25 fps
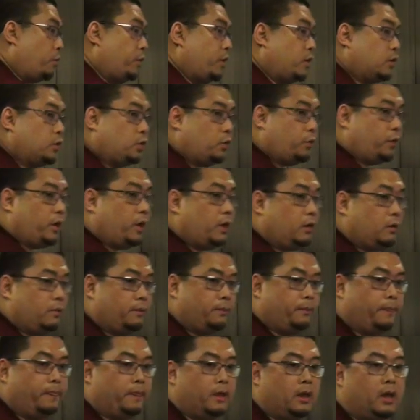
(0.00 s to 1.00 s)
we're doing,
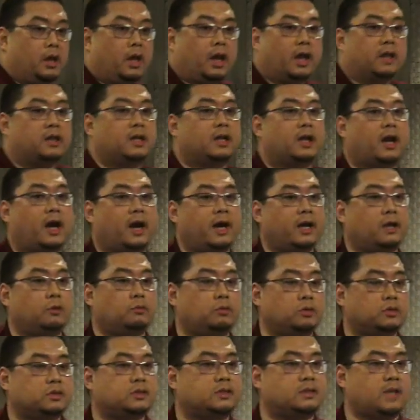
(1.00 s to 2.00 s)
and that I
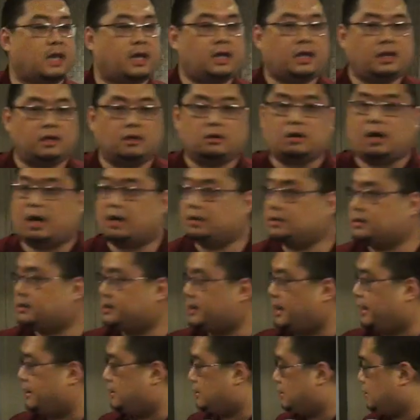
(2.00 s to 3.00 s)
will stay here on
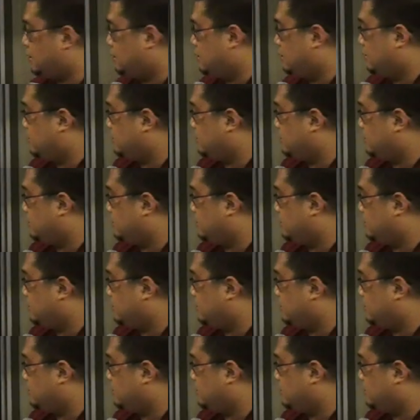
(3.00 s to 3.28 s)
site.